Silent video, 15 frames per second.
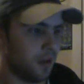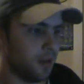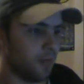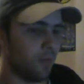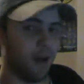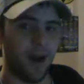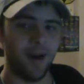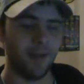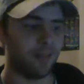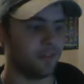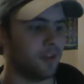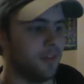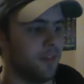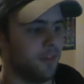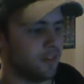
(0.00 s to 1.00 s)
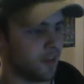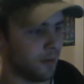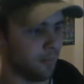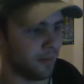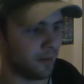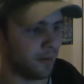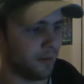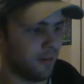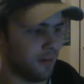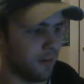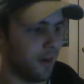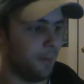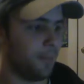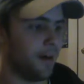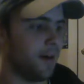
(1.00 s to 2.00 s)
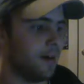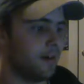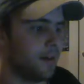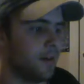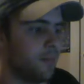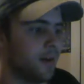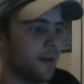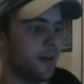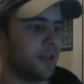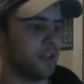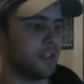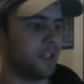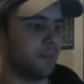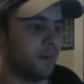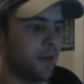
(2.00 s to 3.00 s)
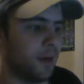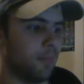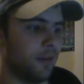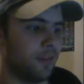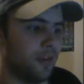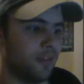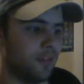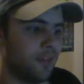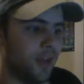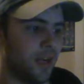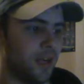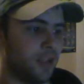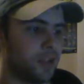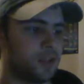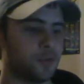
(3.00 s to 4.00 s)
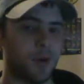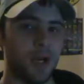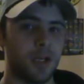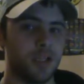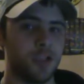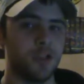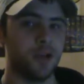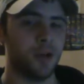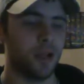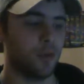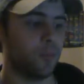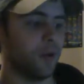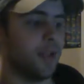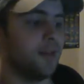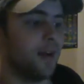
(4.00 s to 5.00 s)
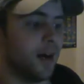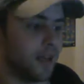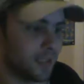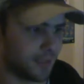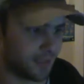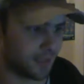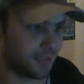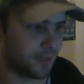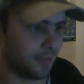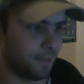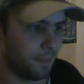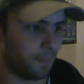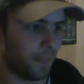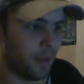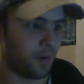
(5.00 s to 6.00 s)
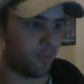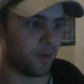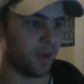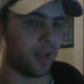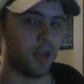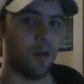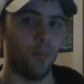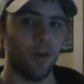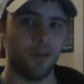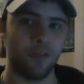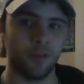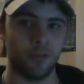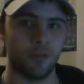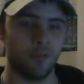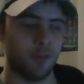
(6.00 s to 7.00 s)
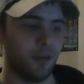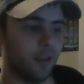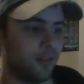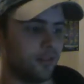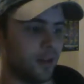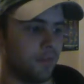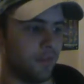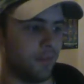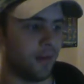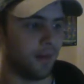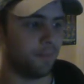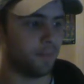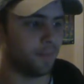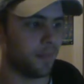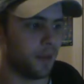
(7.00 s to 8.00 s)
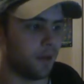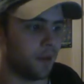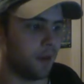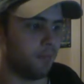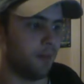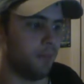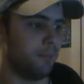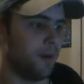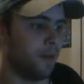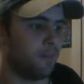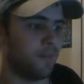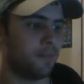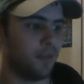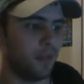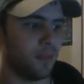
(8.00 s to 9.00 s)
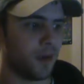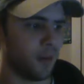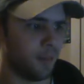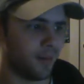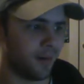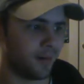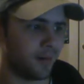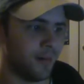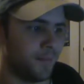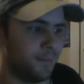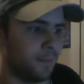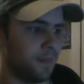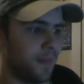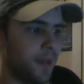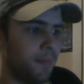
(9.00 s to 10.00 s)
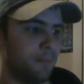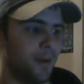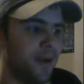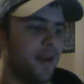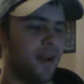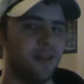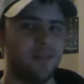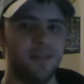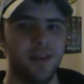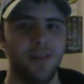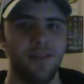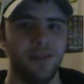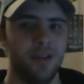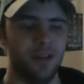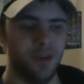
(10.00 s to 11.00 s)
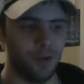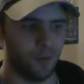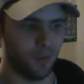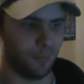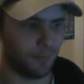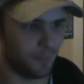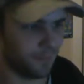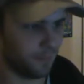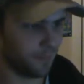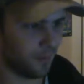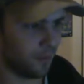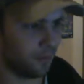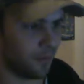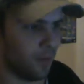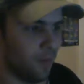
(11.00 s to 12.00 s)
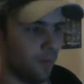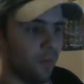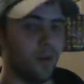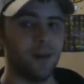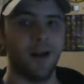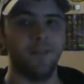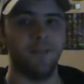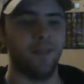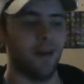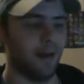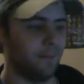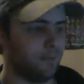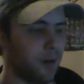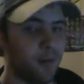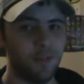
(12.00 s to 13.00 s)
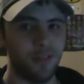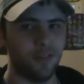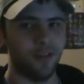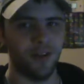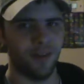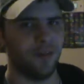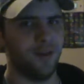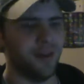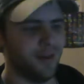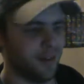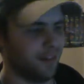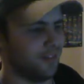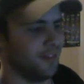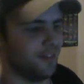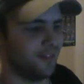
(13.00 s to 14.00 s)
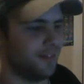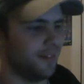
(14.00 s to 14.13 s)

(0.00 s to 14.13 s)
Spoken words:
Well, I didn't see this coming. Apparently, we're getting Shin Megami Tensei Strange Journey Redux. We're getting a Western release date for that. It's going to be May 15th in America and May 18th in Europe. So look out for that. Of this year, not next year.